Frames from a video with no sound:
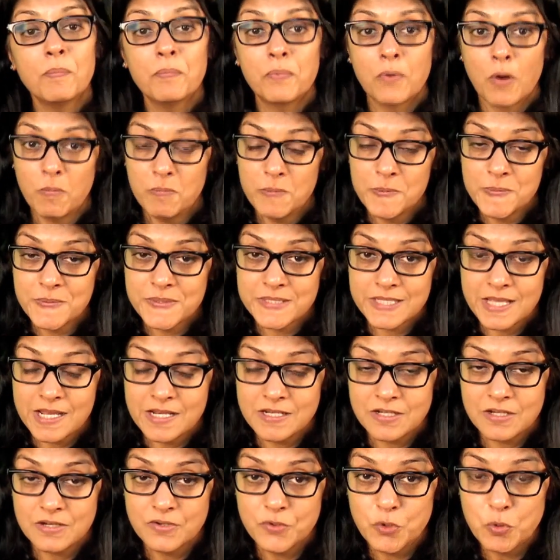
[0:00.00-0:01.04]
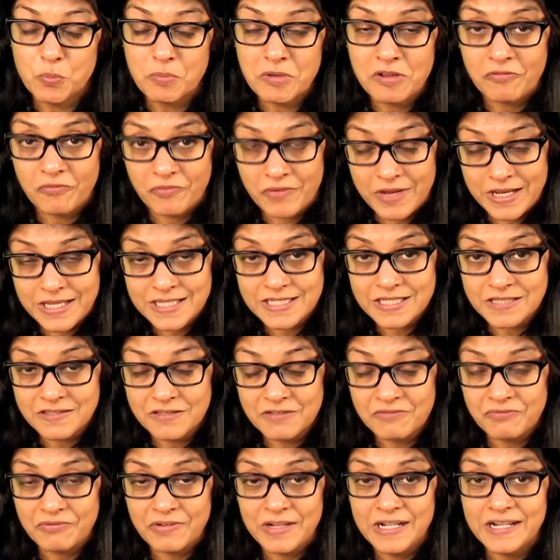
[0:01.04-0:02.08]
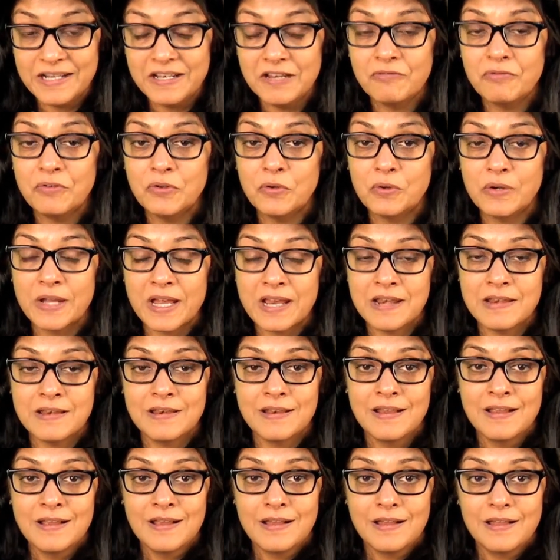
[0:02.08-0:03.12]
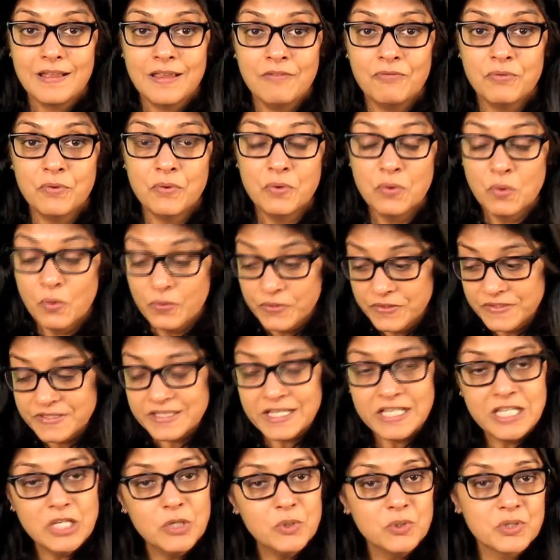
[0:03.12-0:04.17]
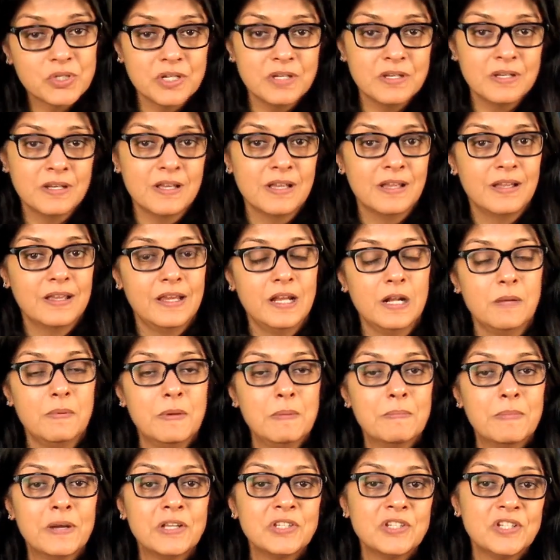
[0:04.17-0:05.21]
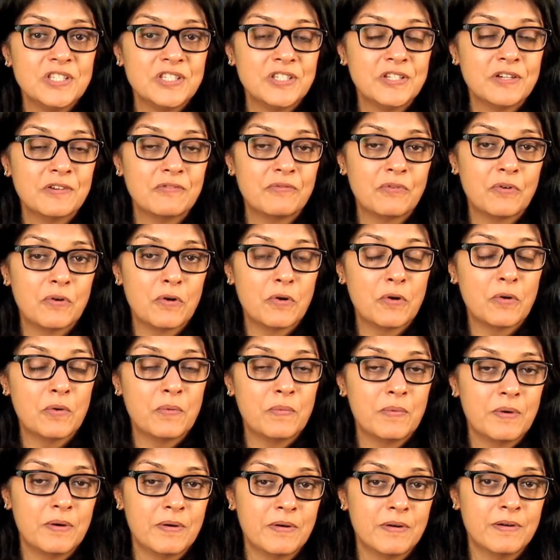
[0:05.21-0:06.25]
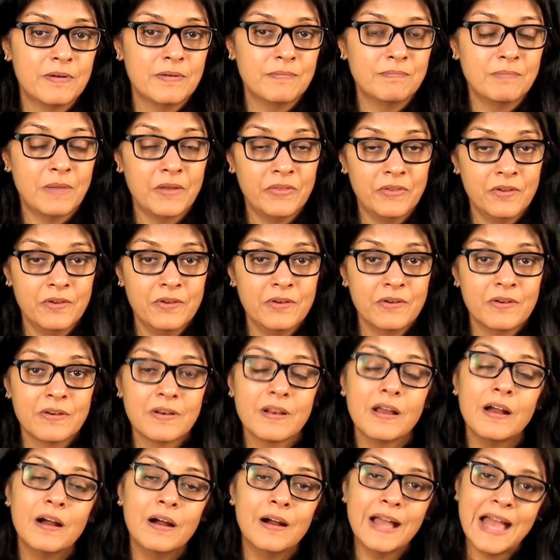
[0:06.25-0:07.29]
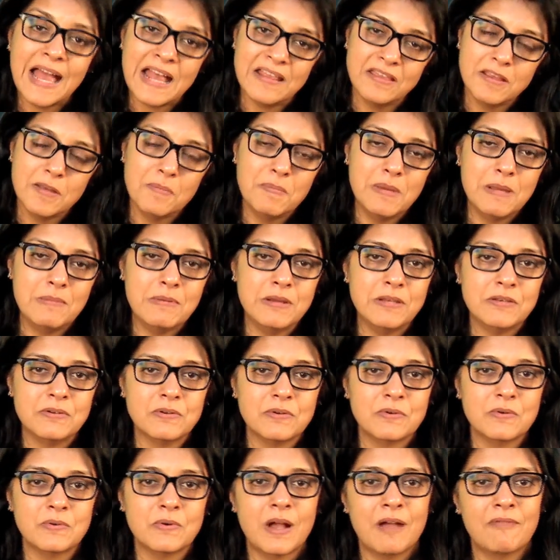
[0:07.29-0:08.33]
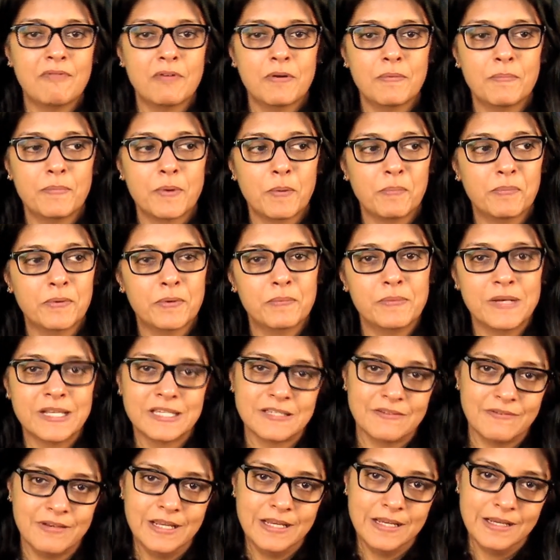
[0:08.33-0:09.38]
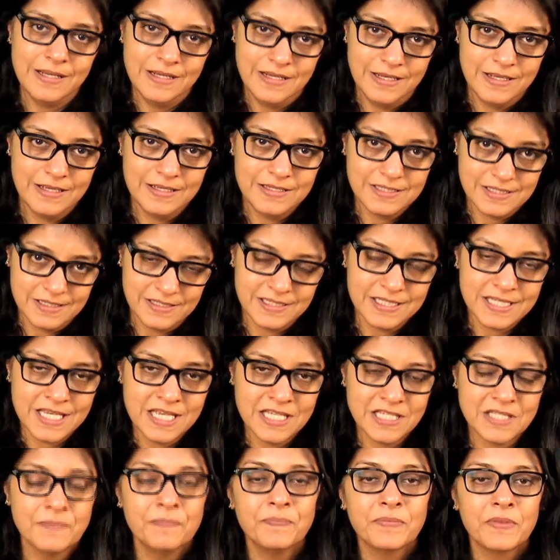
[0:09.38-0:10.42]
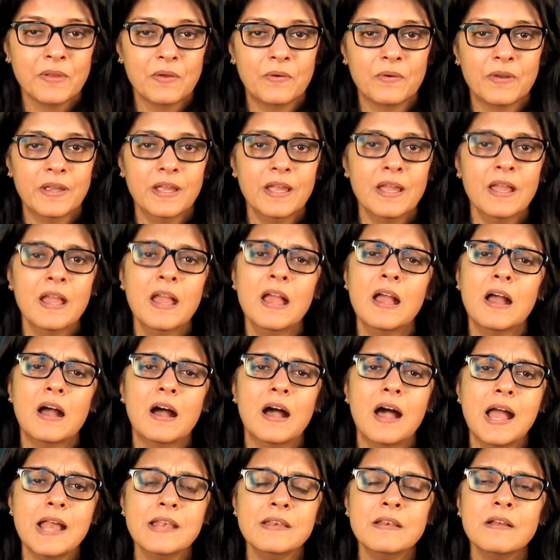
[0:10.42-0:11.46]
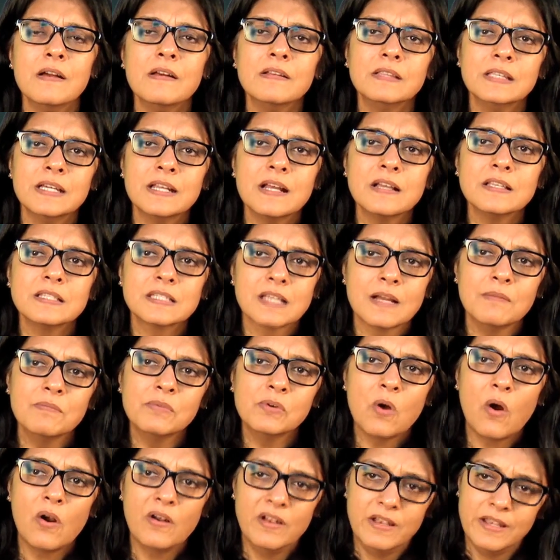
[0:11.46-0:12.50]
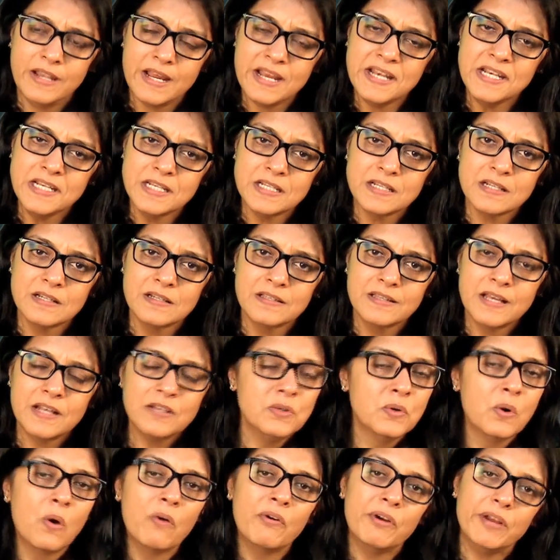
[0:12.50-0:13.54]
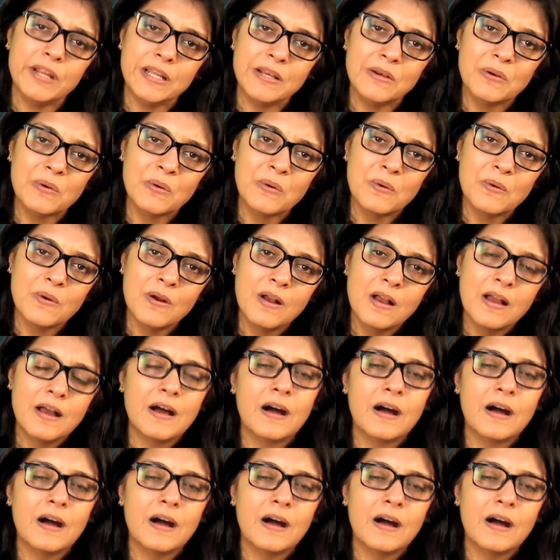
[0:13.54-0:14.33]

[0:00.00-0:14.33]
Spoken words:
problems that you may face in the field, and if you know the solution, it will be much easier for mother and the baby to have a proper breastfeeding success, okay. And there are some content that you already know.